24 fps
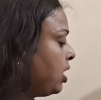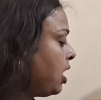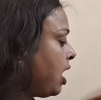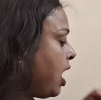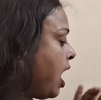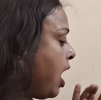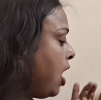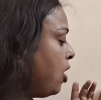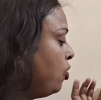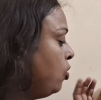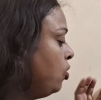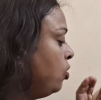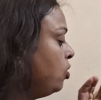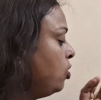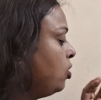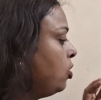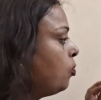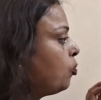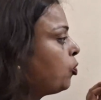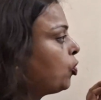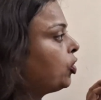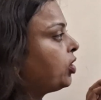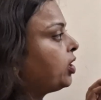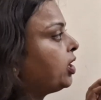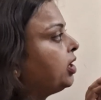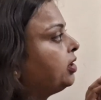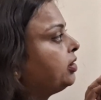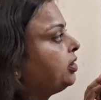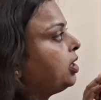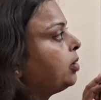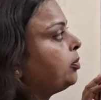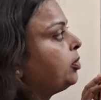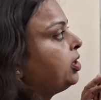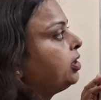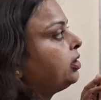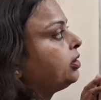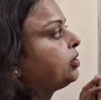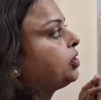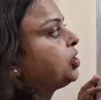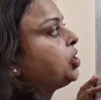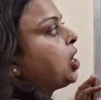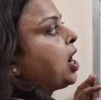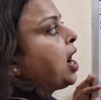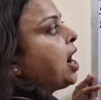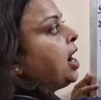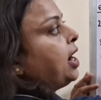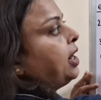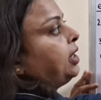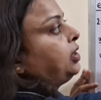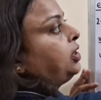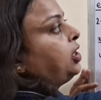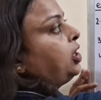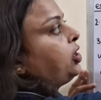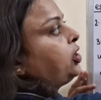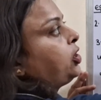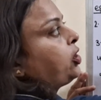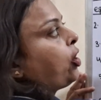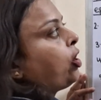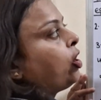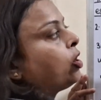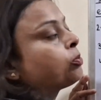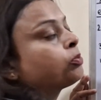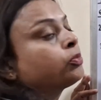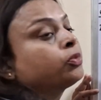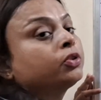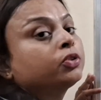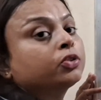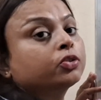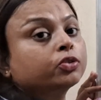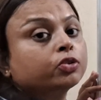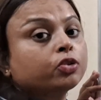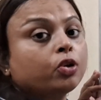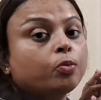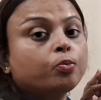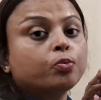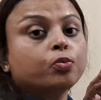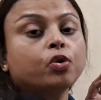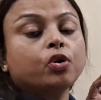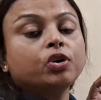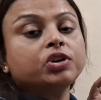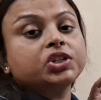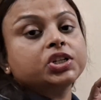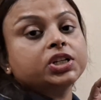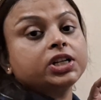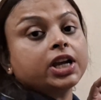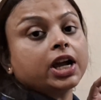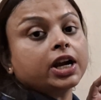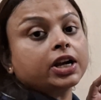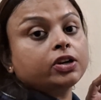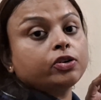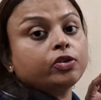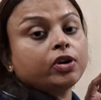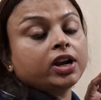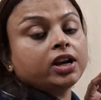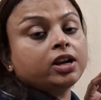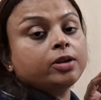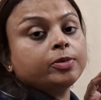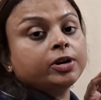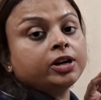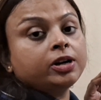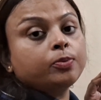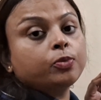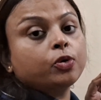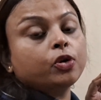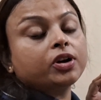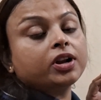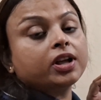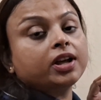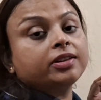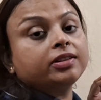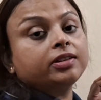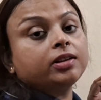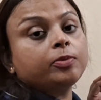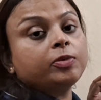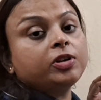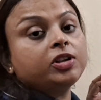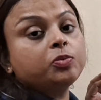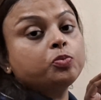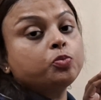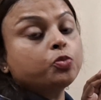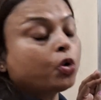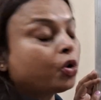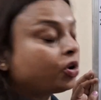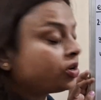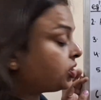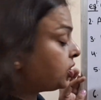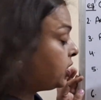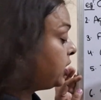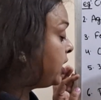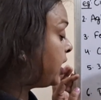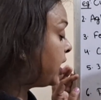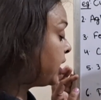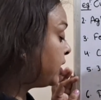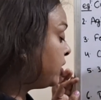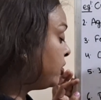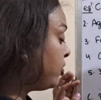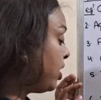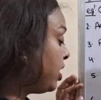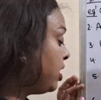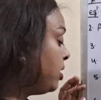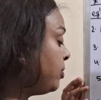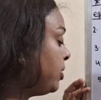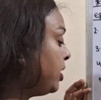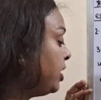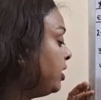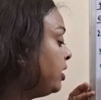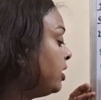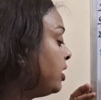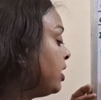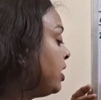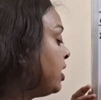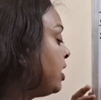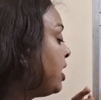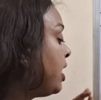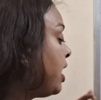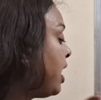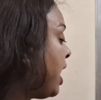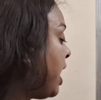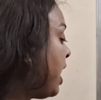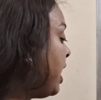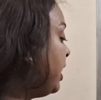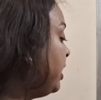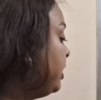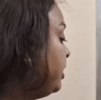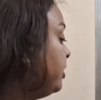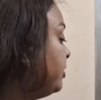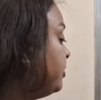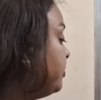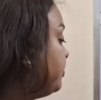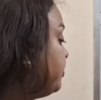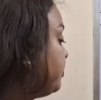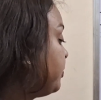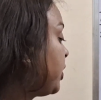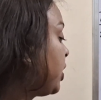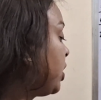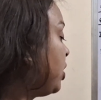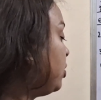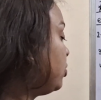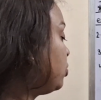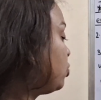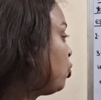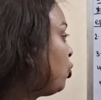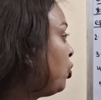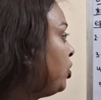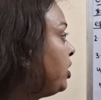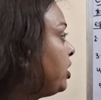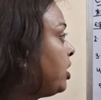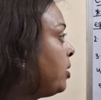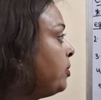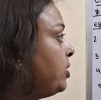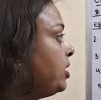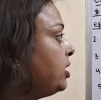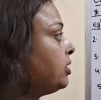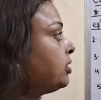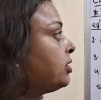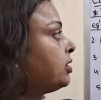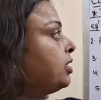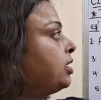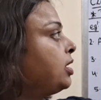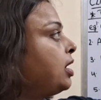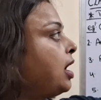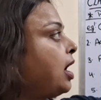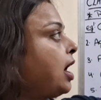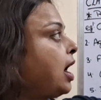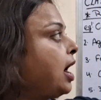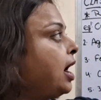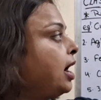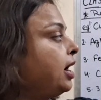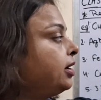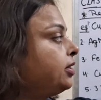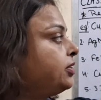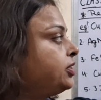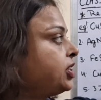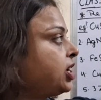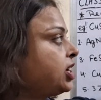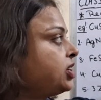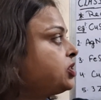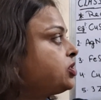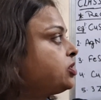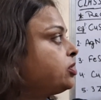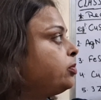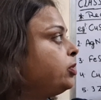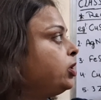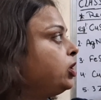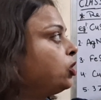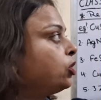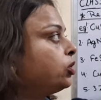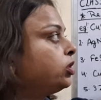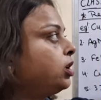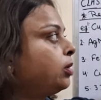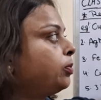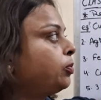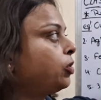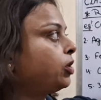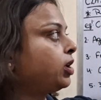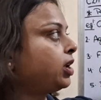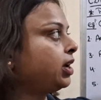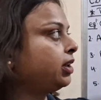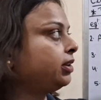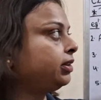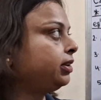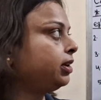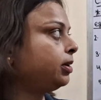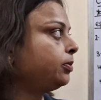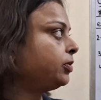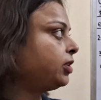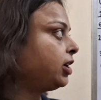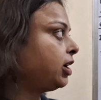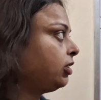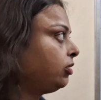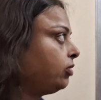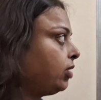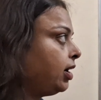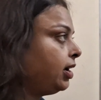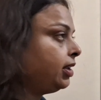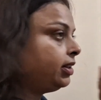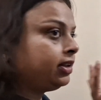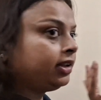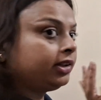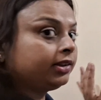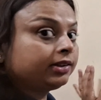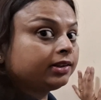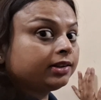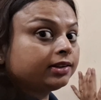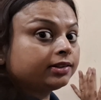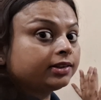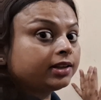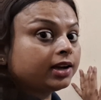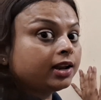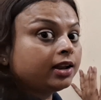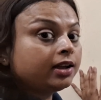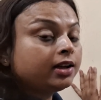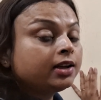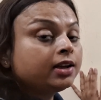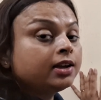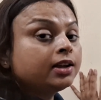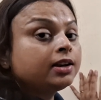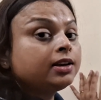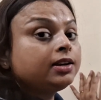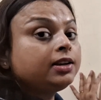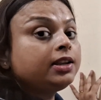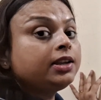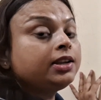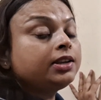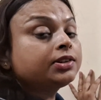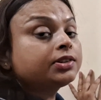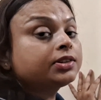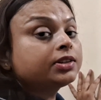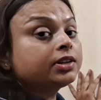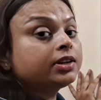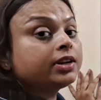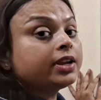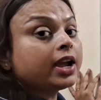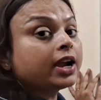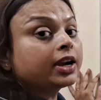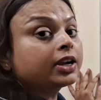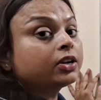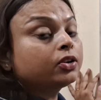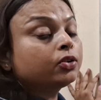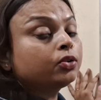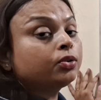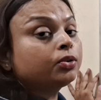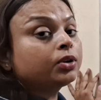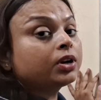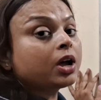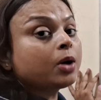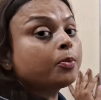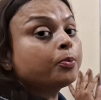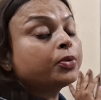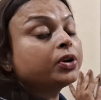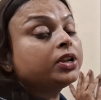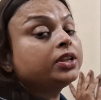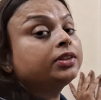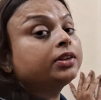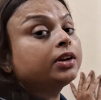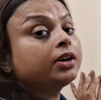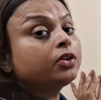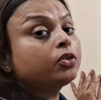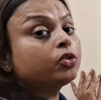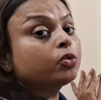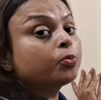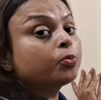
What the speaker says: How? Potassium is at the top. So most reactive element, potassium is most reactive element, and sodium is at just below the potassium. That's why this is the least reactive comparison to